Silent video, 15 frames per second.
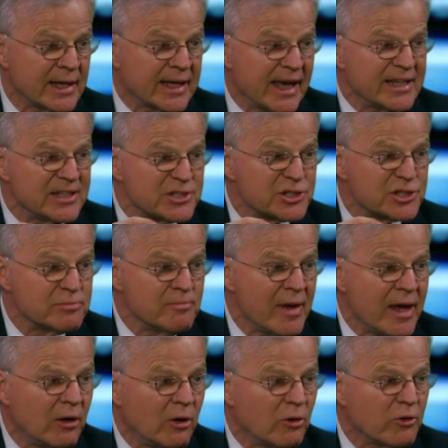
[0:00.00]
can
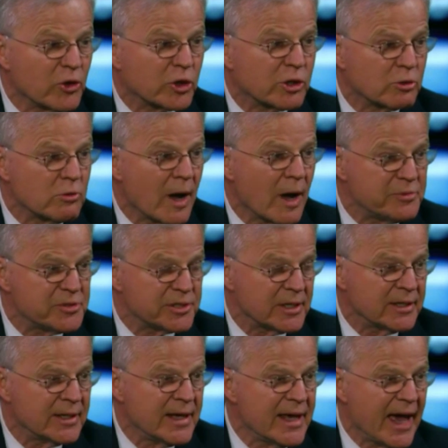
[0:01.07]
smell the
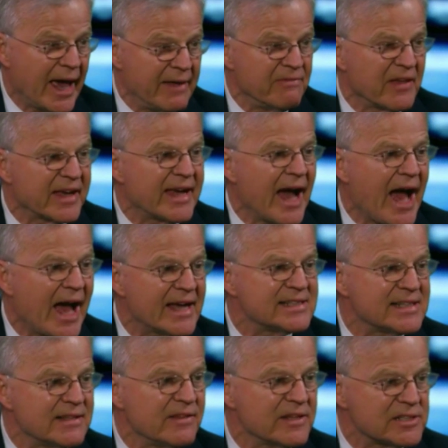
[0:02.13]
corruption and the
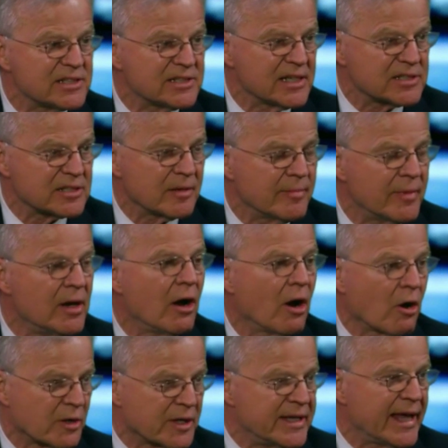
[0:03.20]
guys in the system
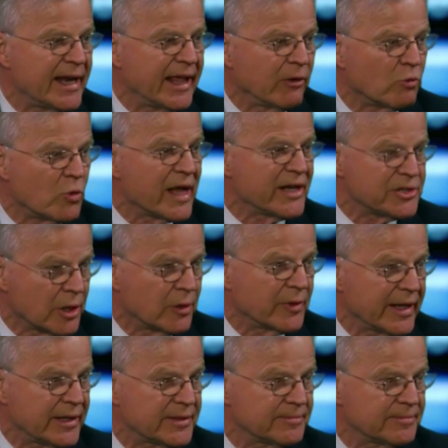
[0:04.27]
are getting rich on it.